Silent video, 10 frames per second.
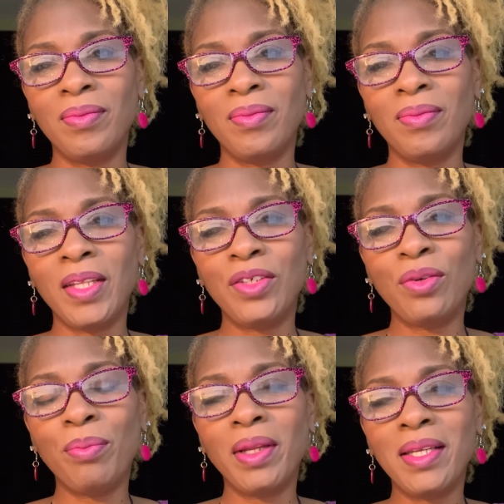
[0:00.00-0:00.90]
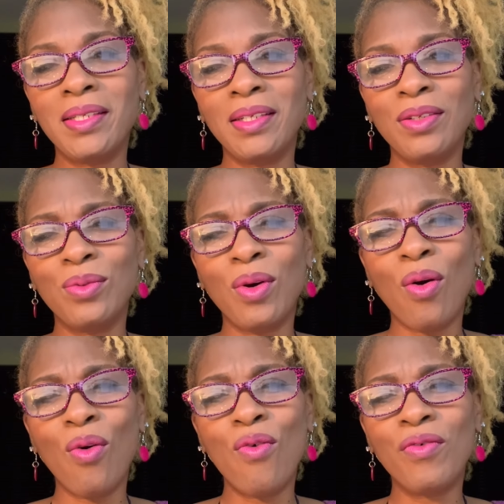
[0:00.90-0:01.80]
that your blessings will
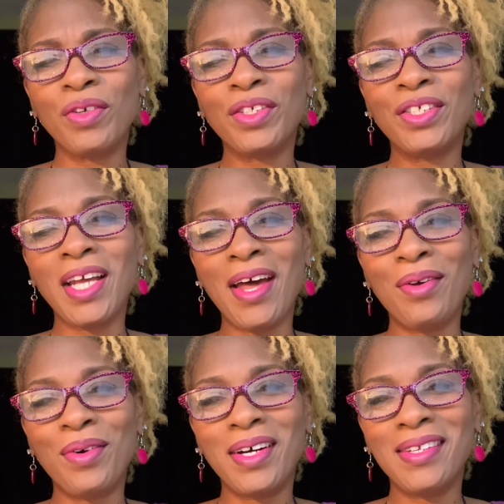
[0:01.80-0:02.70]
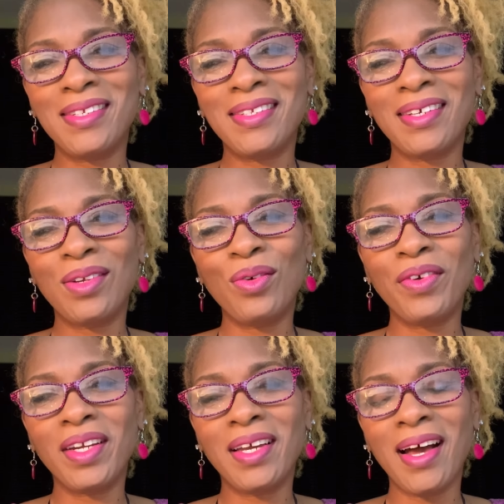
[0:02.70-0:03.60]
overshadow us. Glory
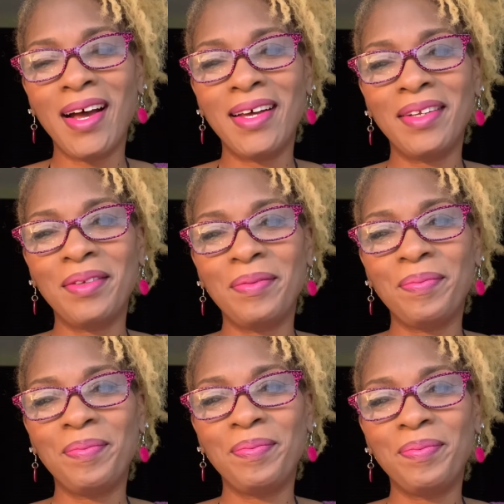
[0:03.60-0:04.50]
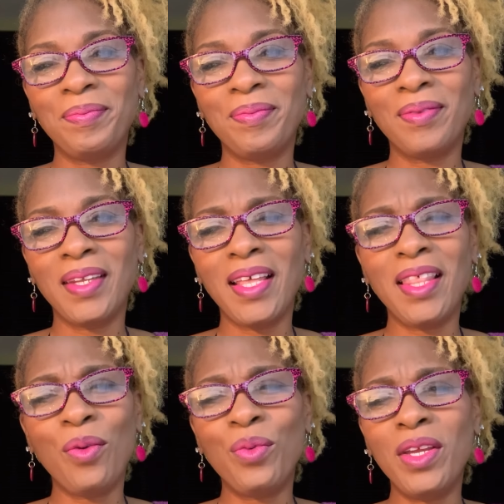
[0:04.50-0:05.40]
to God and
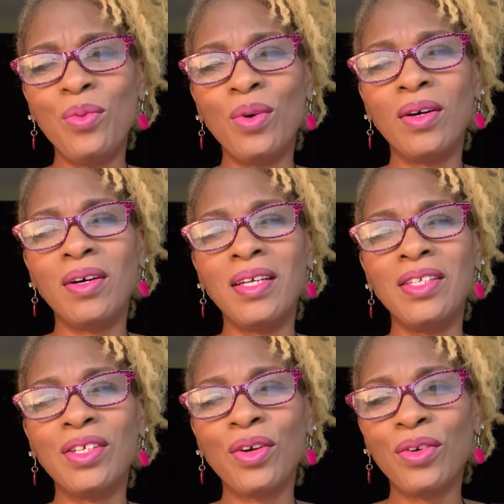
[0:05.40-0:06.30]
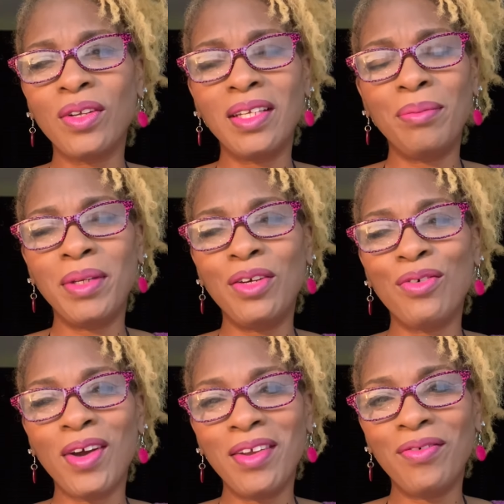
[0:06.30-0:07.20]
that we will eternally be
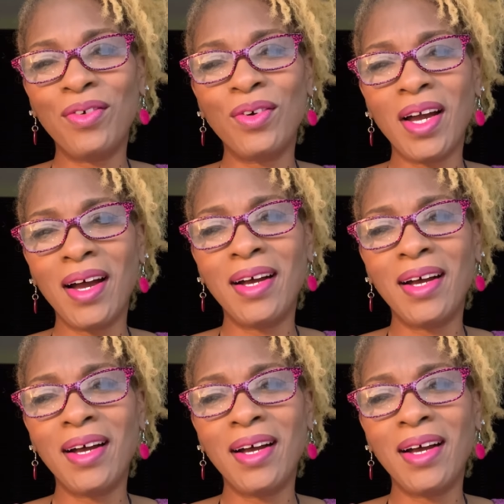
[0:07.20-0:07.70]
grateful, God,